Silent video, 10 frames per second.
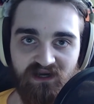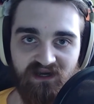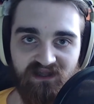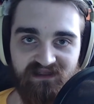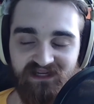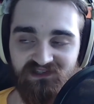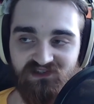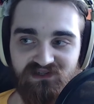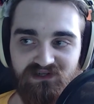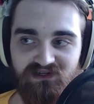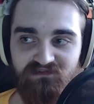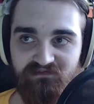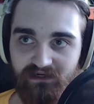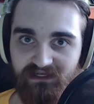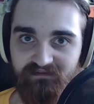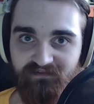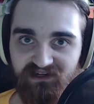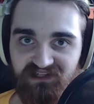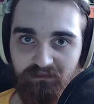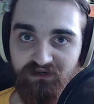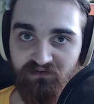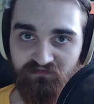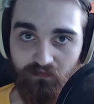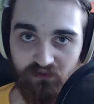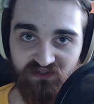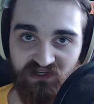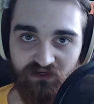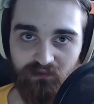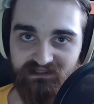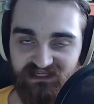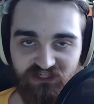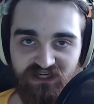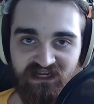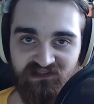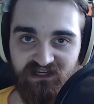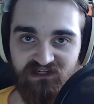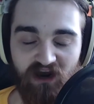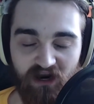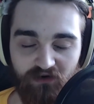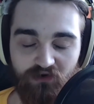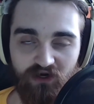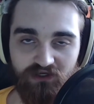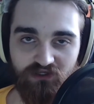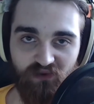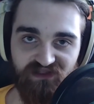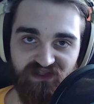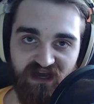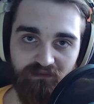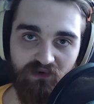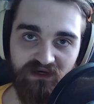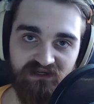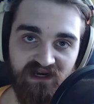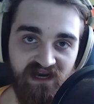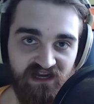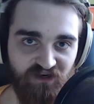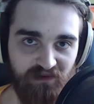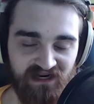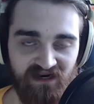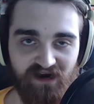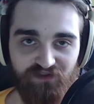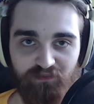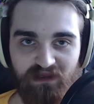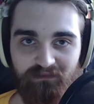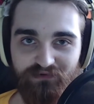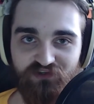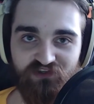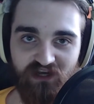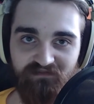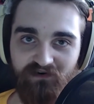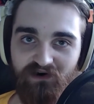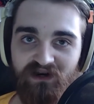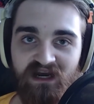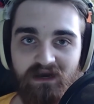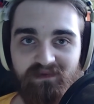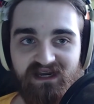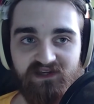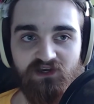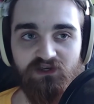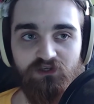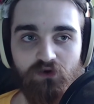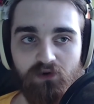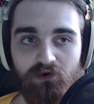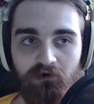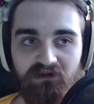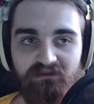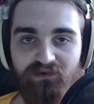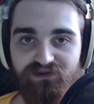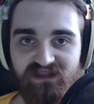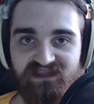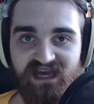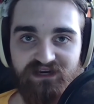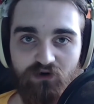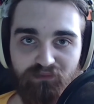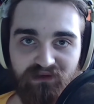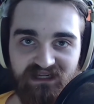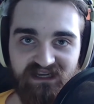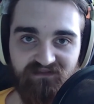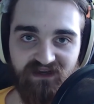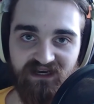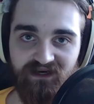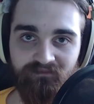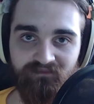that's really fucked up. You're forcing your religion on the entire country at that point. You're making other people suffer because your holy book that they don't believe in